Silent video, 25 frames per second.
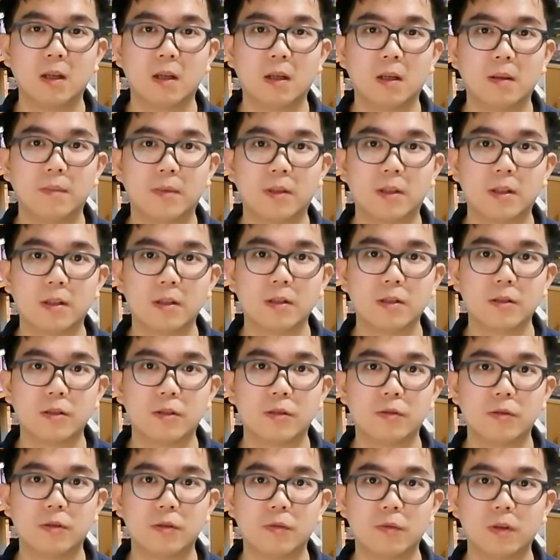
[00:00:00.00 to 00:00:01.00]
because
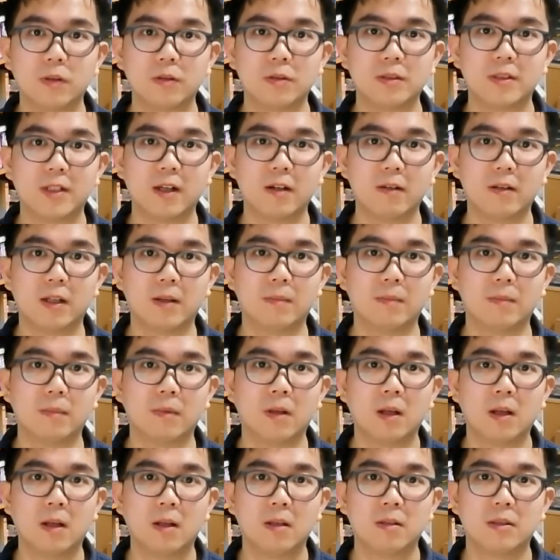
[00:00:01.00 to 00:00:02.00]
you don't want to tell them
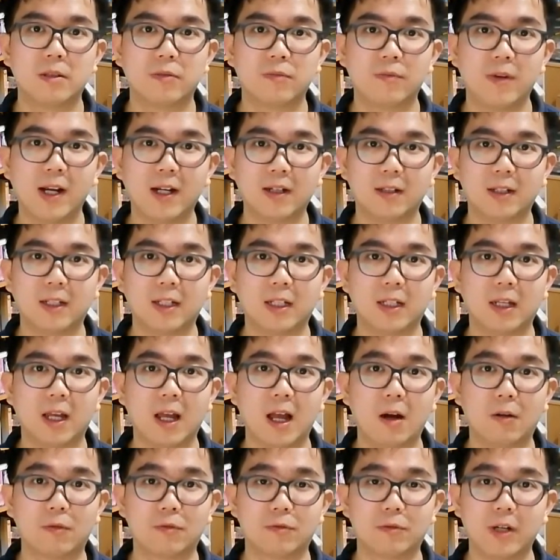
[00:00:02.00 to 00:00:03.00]
directly
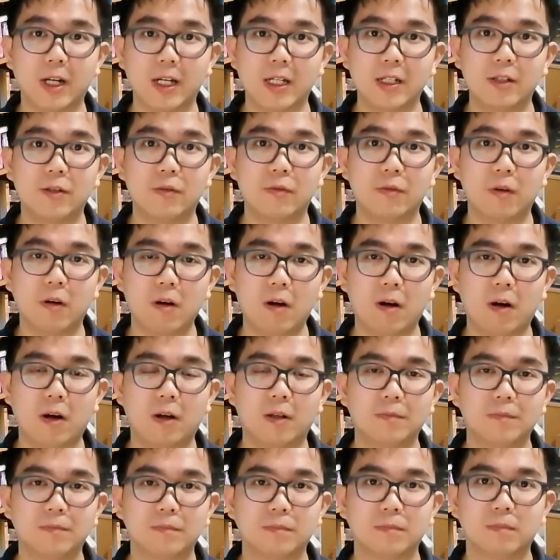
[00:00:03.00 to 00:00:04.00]
how great you are.